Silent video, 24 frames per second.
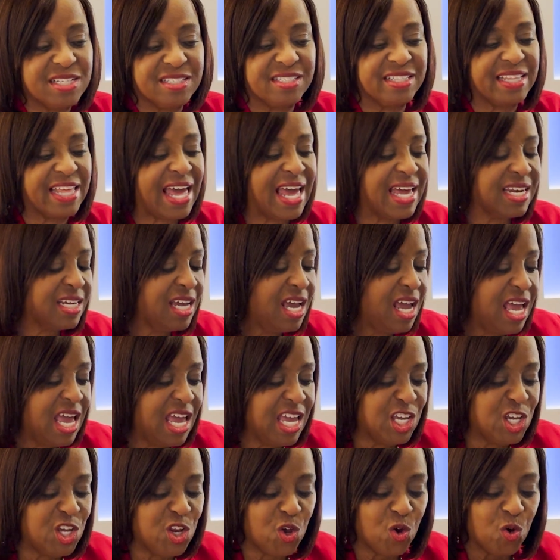is that,
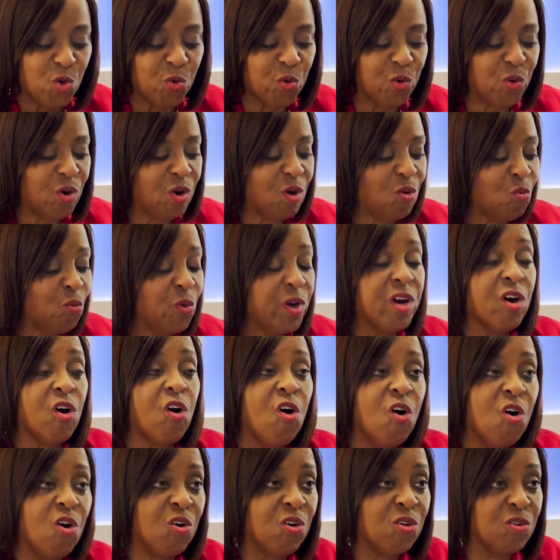we're
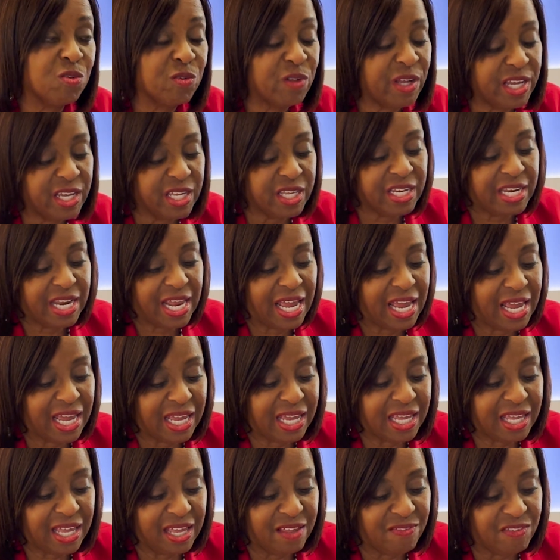all in
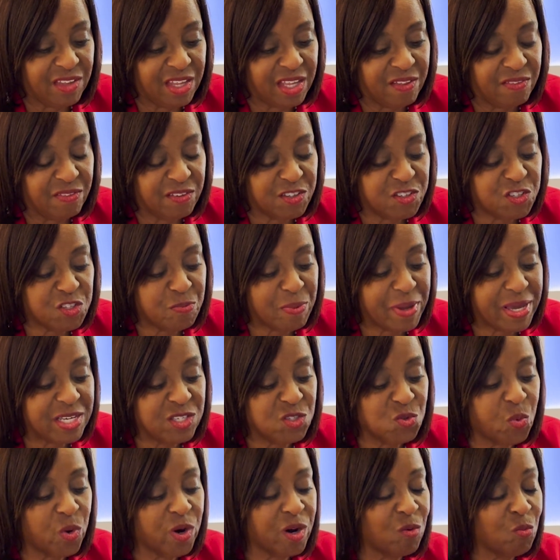this
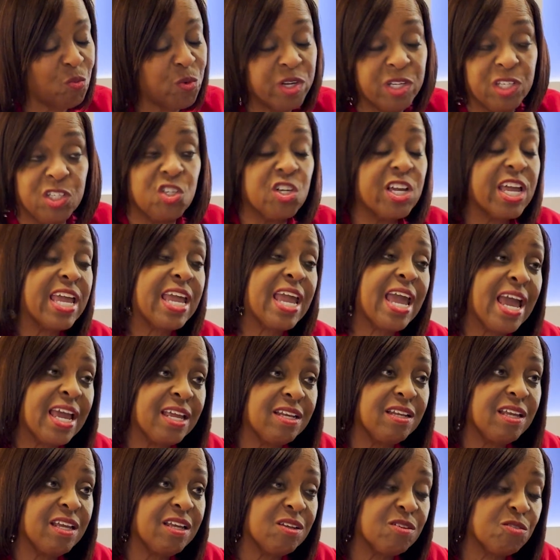space where we're looking
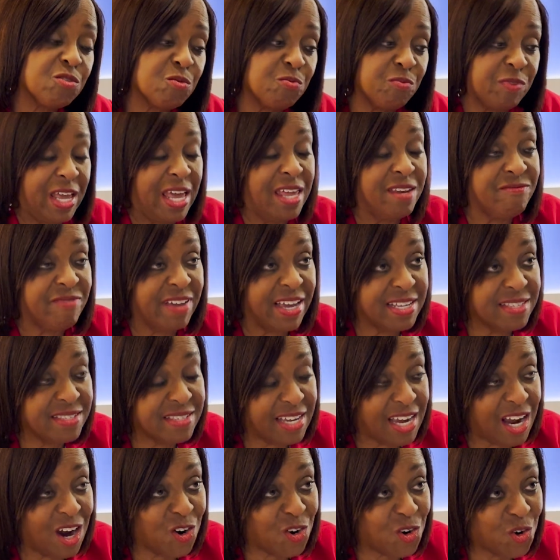at
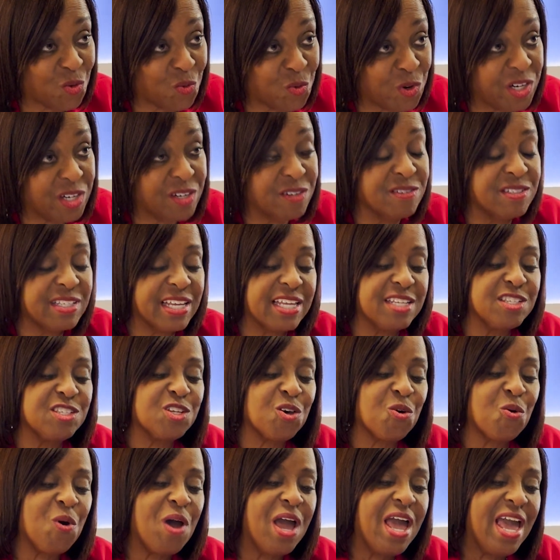advancing our careers.
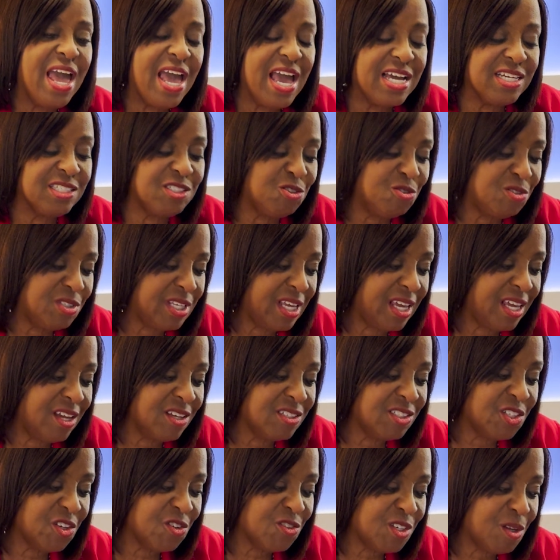And so, as you
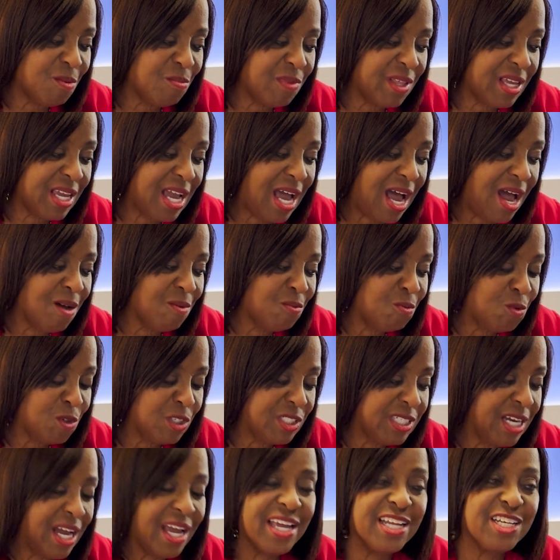say, is there something I
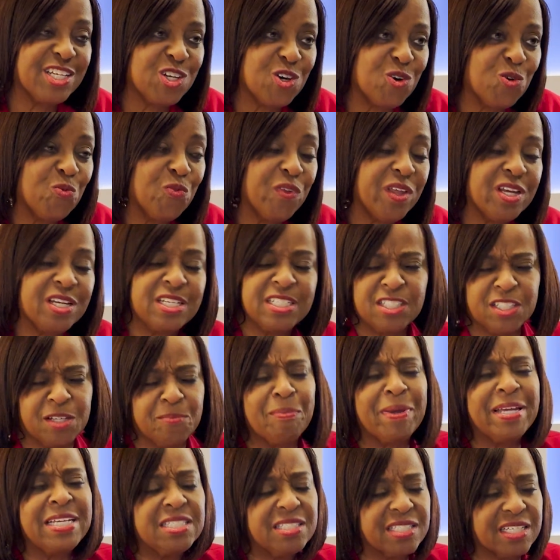wish I had known then? Is
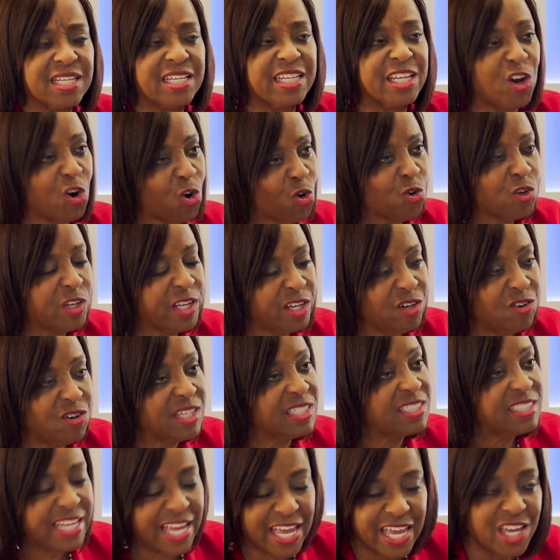to basically early
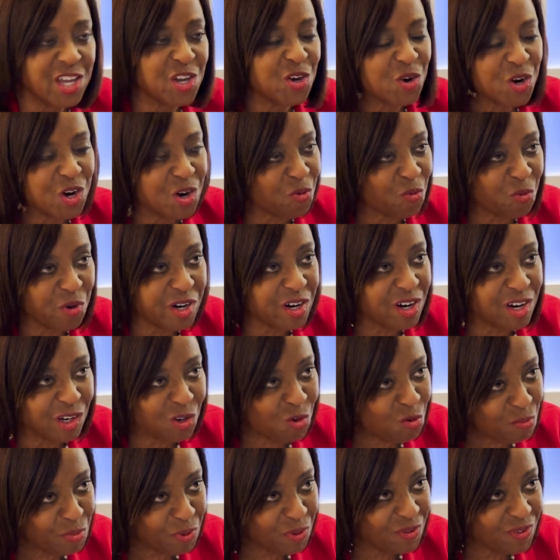on take your career
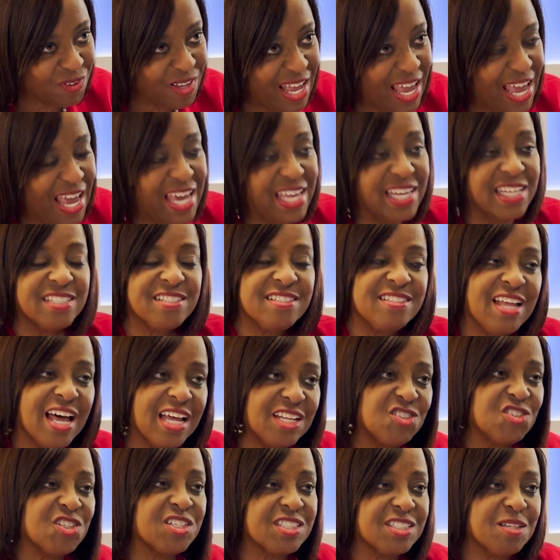global. And it's
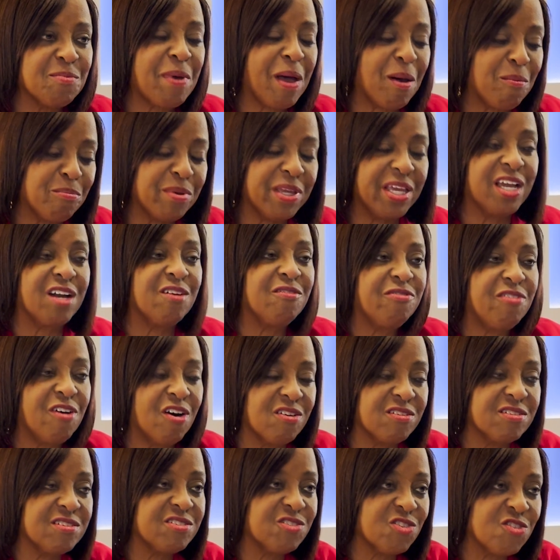not just about being
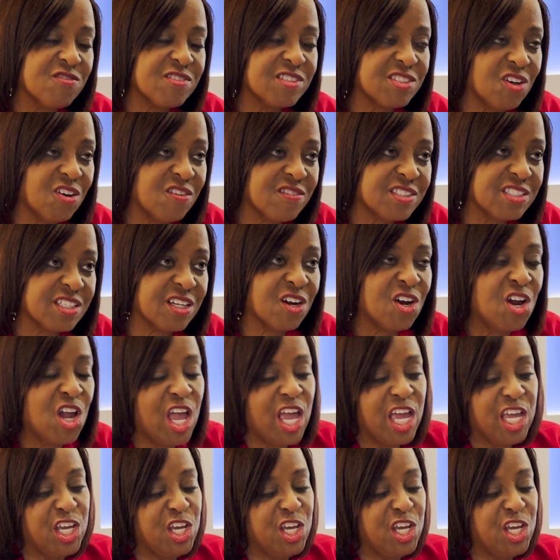foreign service officer.